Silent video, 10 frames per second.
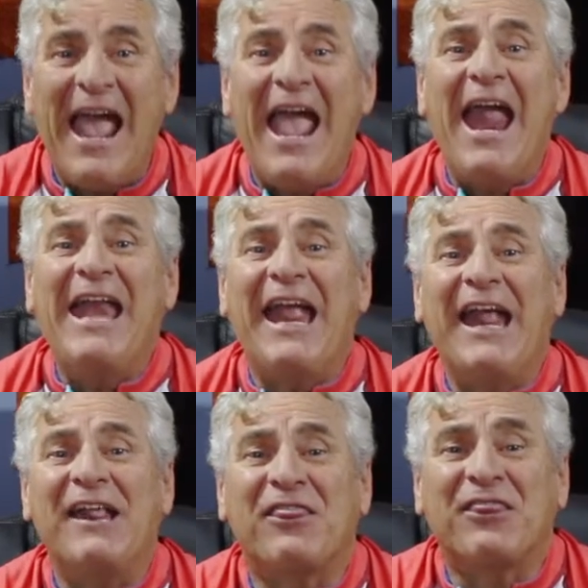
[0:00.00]
and
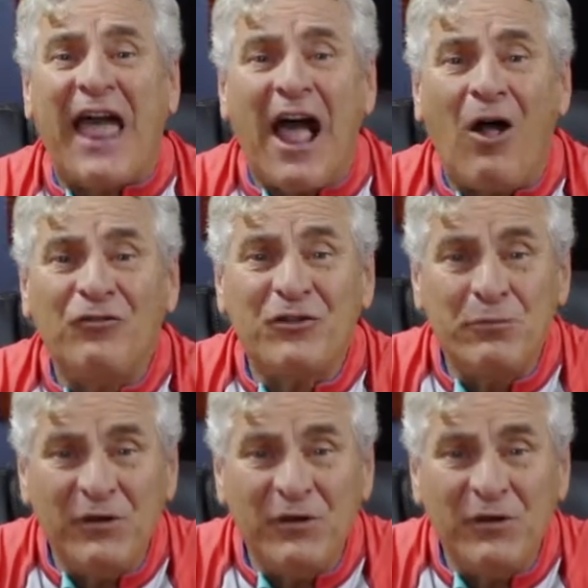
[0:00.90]
1,000